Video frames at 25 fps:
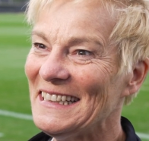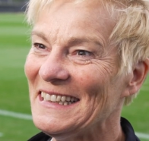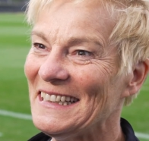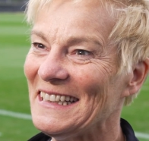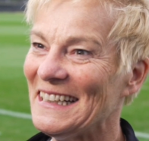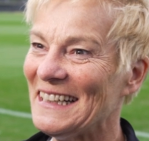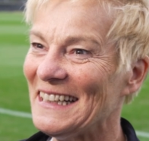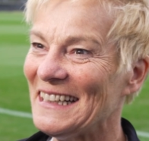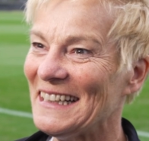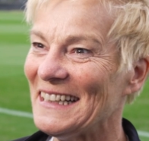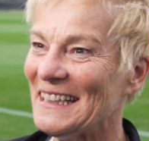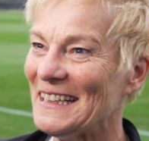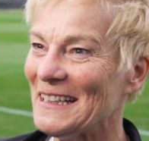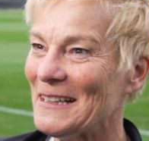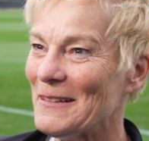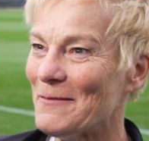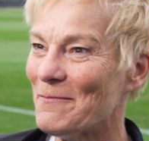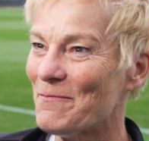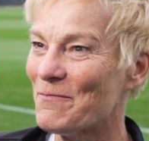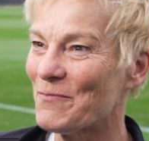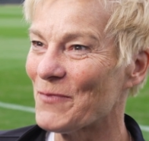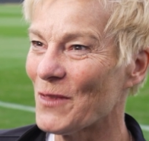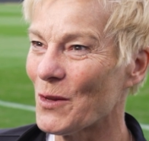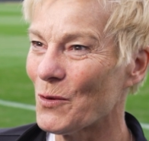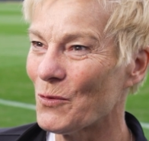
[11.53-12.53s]

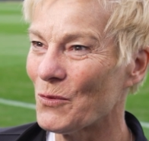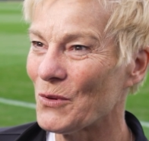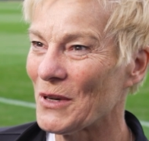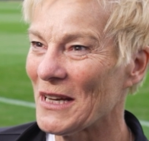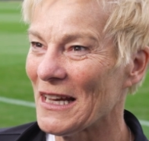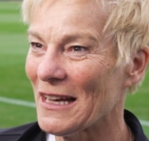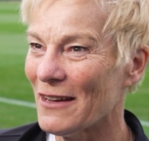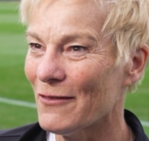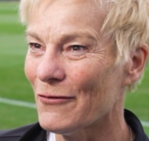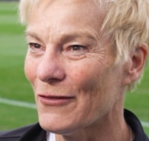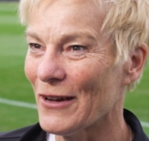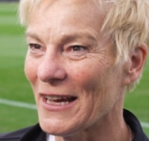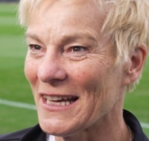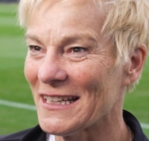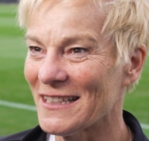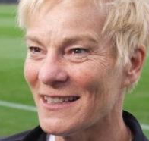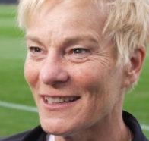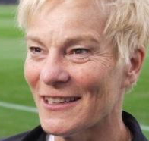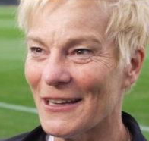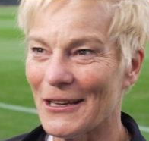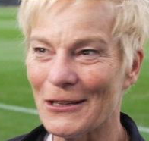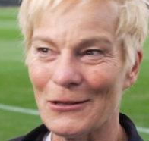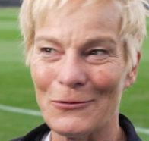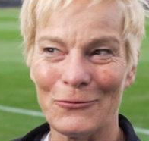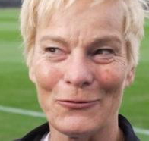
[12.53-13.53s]
We have had a
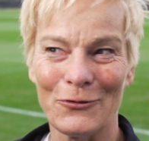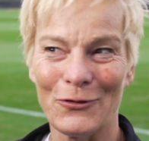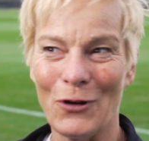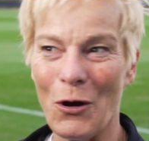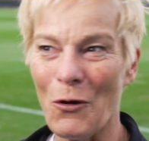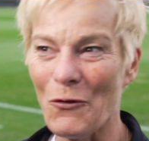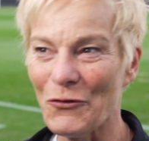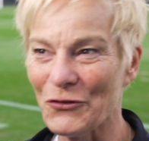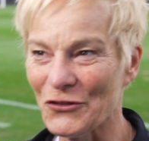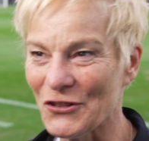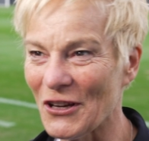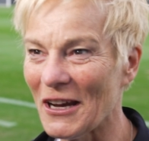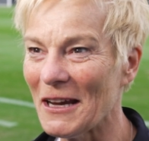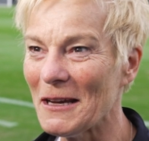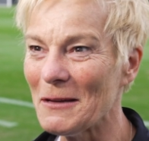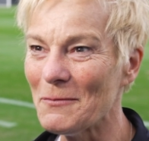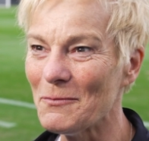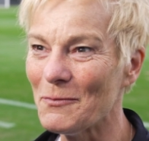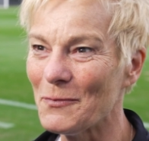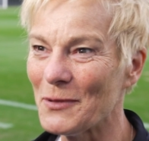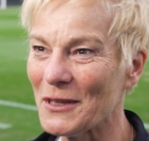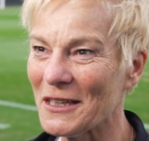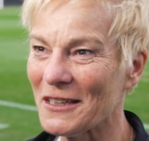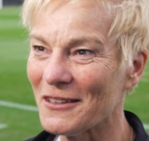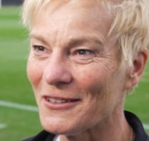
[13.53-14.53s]
lot of off
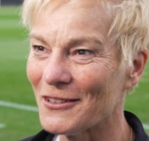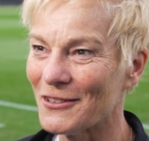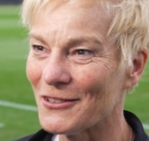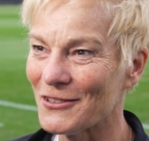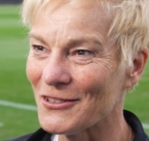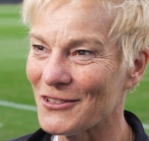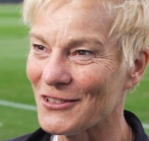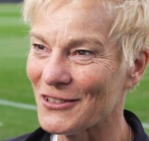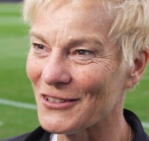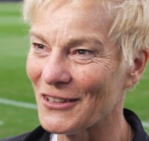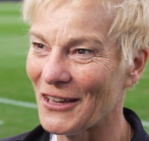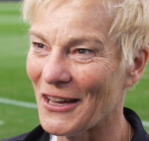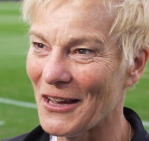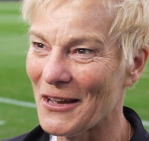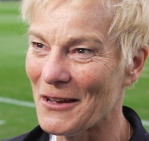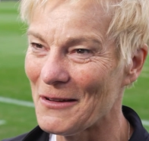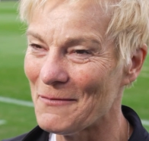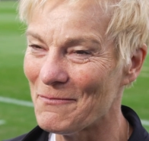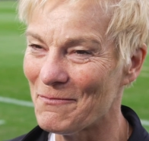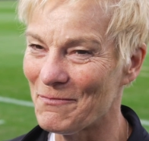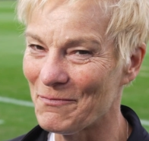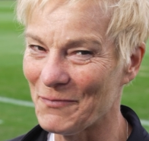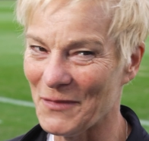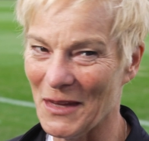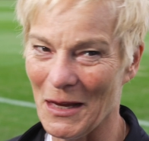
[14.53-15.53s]
time because
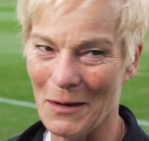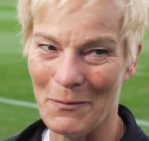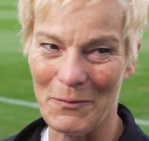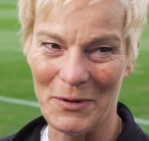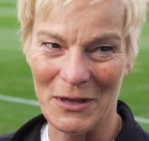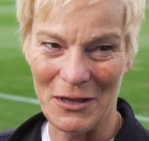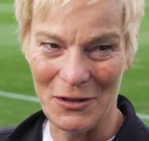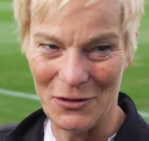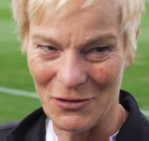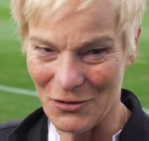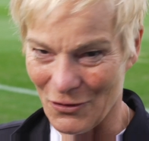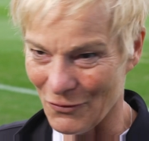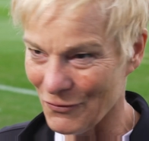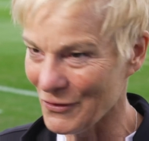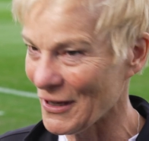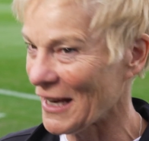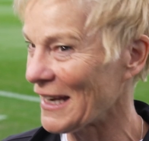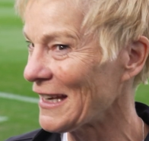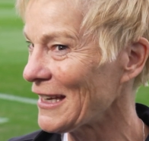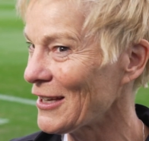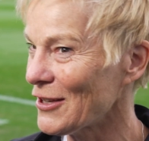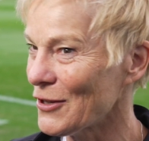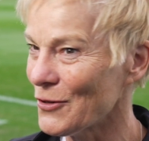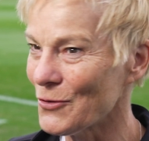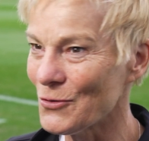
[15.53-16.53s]
of
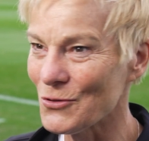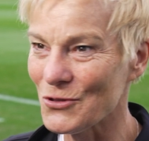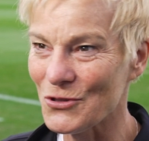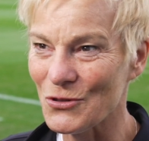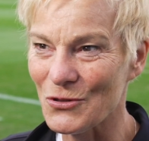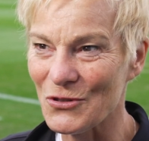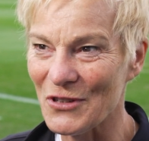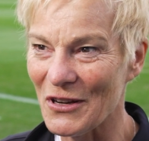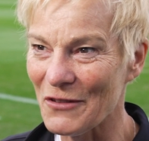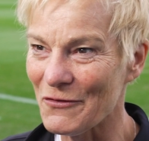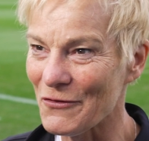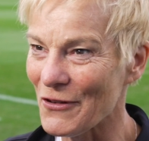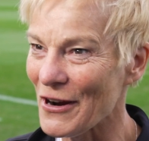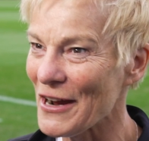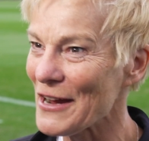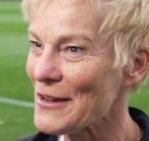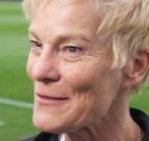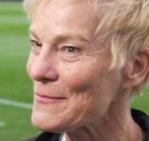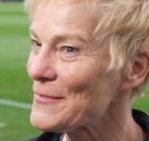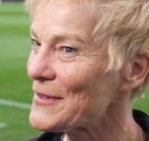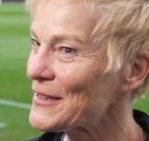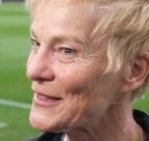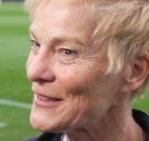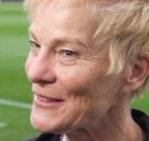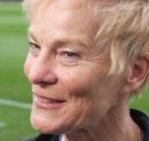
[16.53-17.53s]
getting used to the
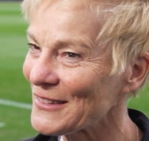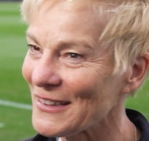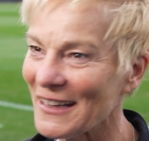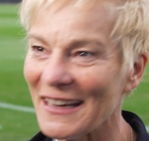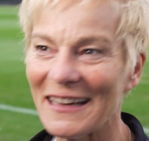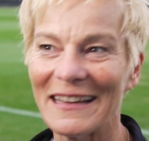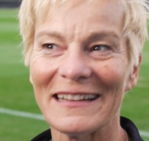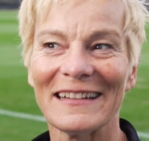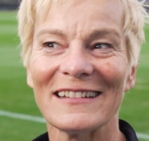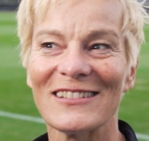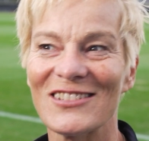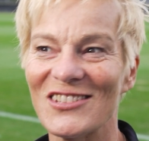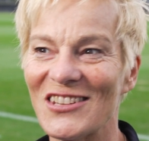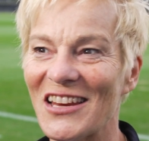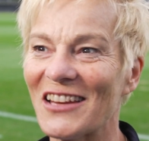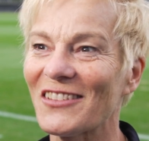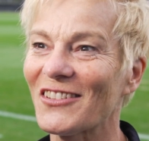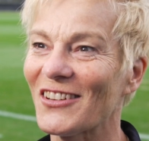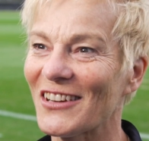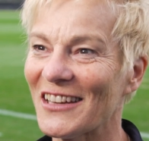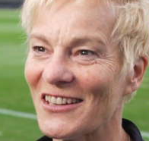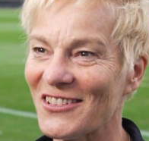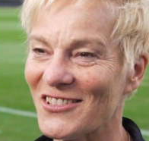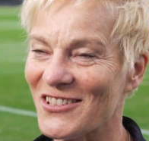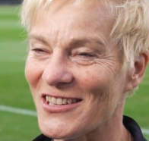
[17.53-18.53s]
environment and
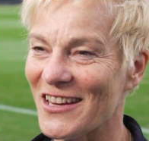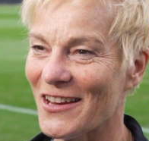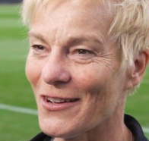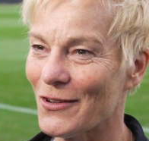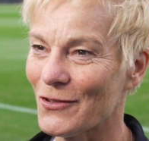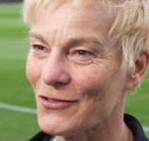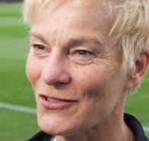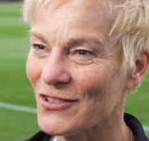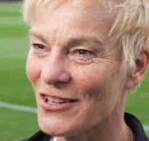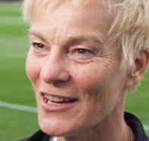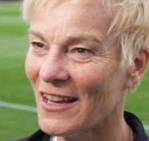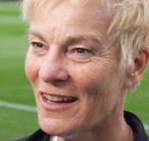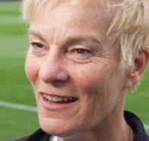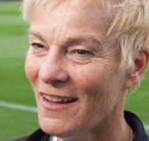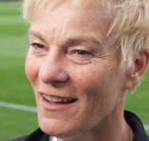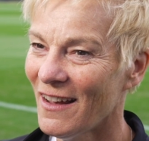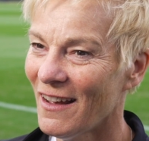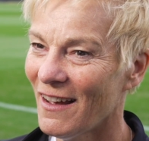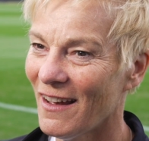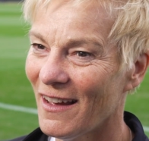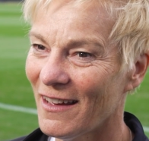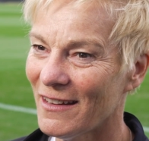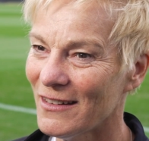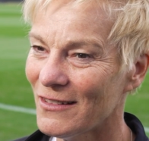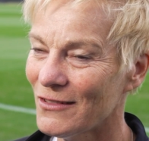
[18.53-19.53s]
settle ourselves,
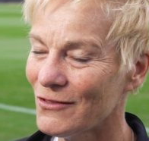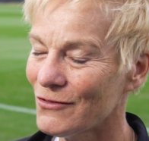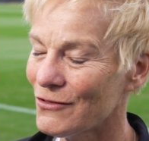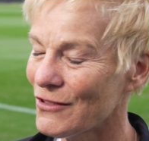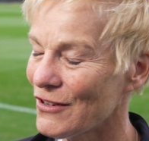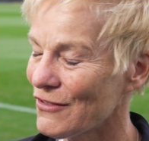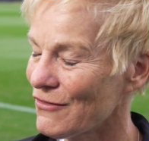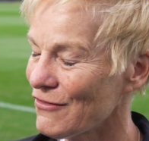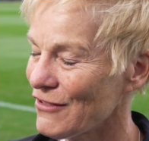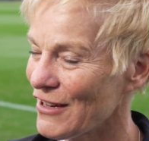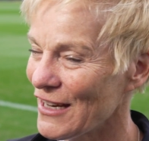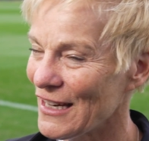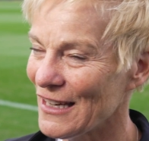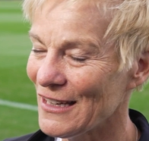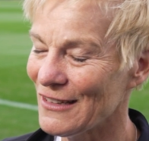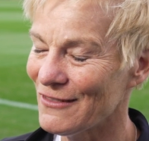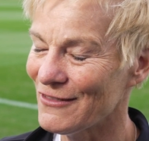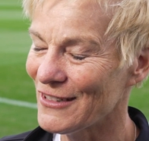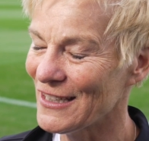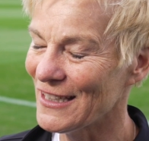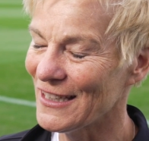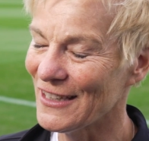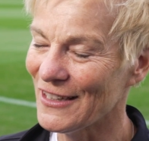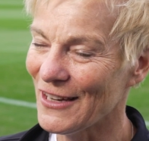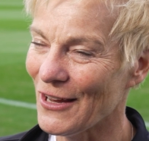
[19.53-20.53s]
and
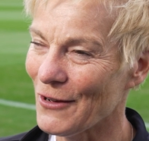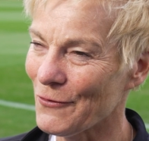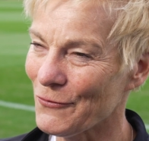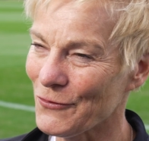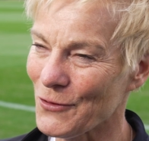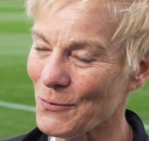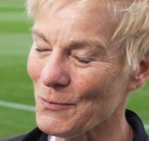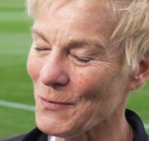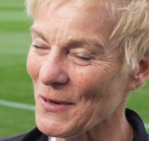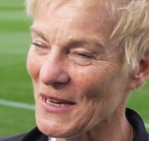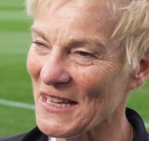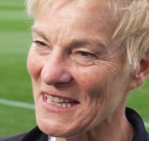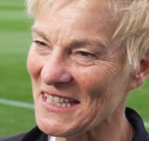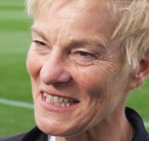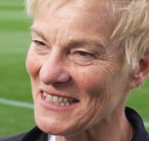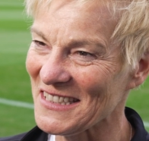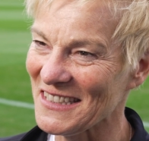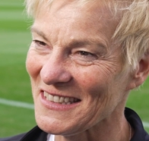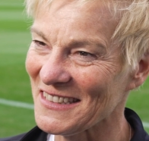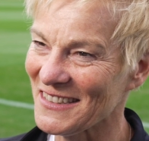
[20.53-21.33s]
really love the place.